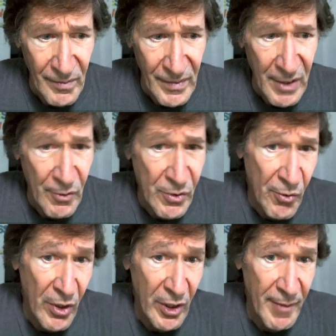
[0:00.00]
He was
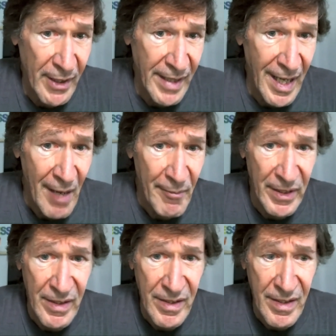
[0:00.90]
wrong about
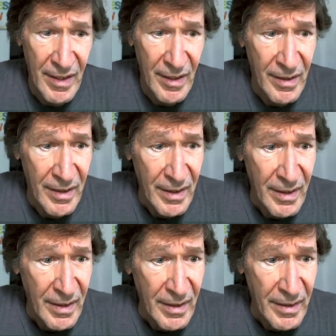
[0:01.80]
happiness.
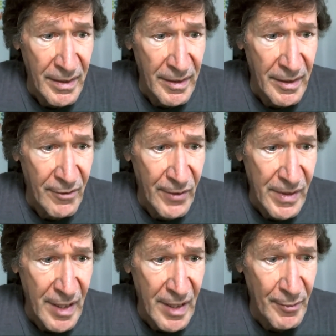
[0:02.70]
You know, for
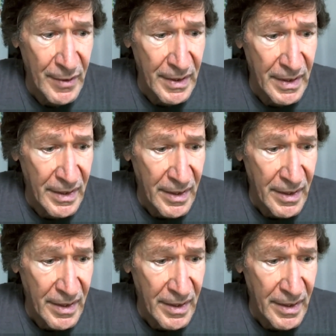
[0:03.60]
example, he